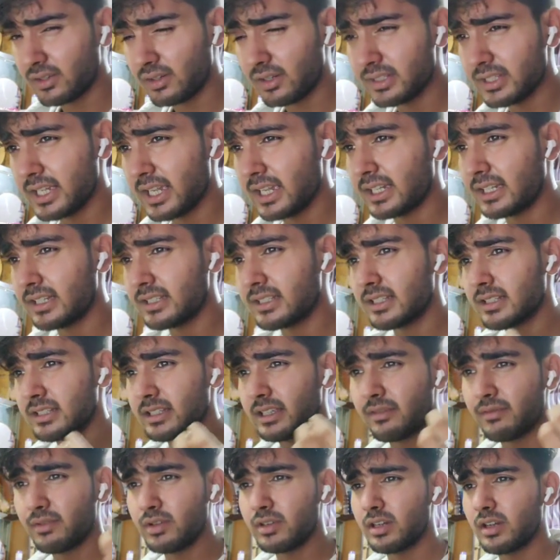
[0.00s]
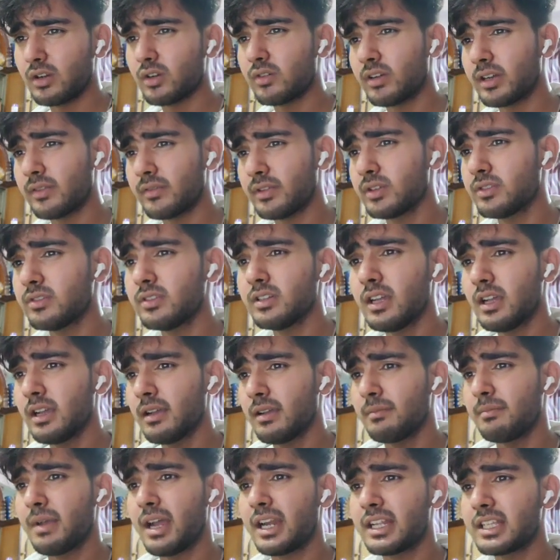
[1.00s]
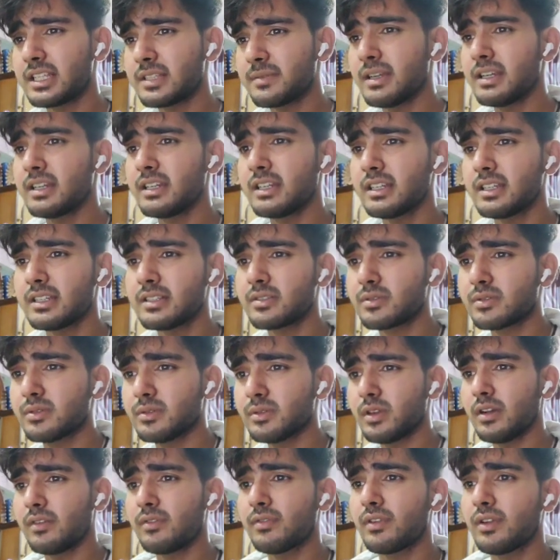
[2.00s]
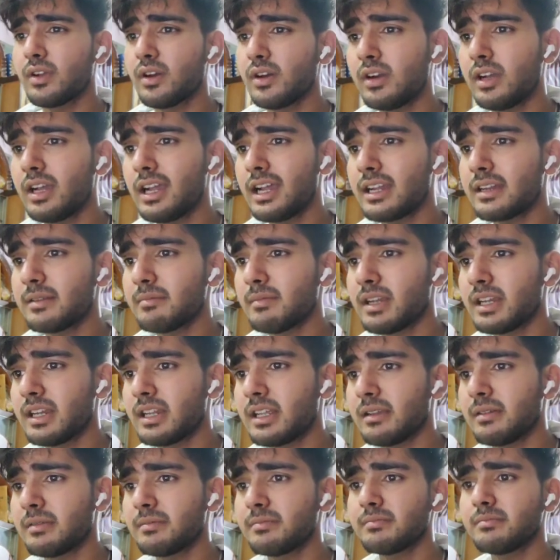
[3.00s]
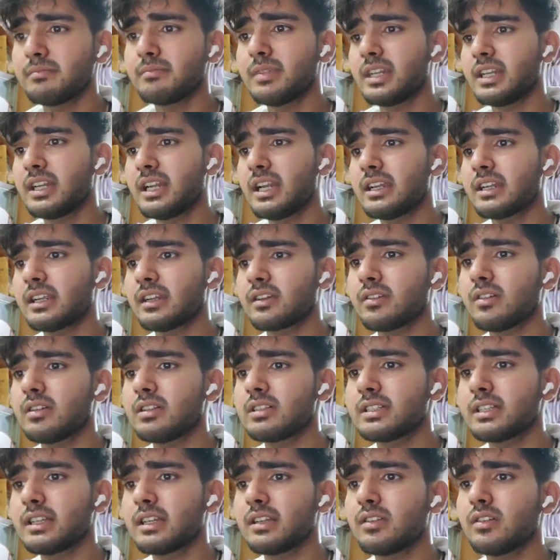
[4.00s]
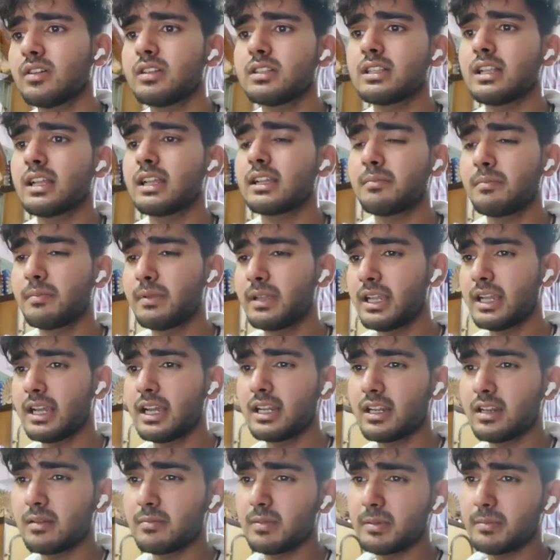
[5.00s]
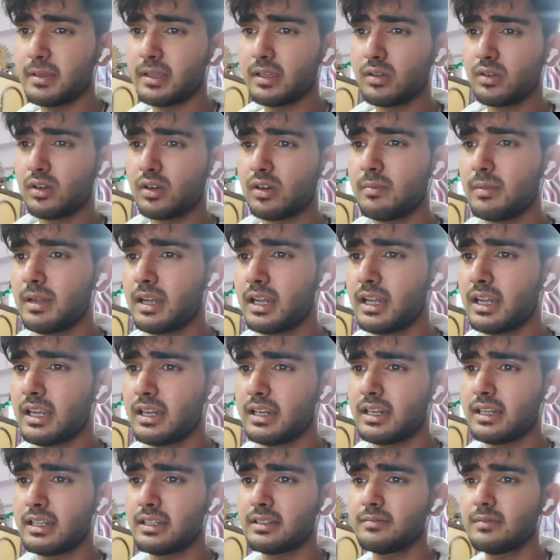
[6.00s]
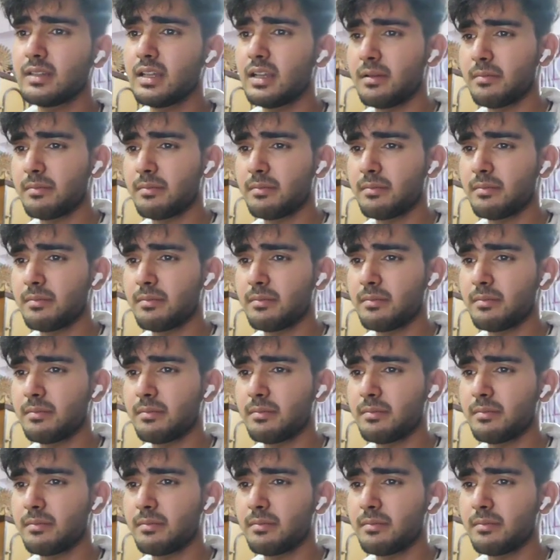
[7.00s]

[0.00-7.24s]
technology, I can just give you the overview. Management, School of Law and Media Technology and all, like B A L L B, B Com and uh,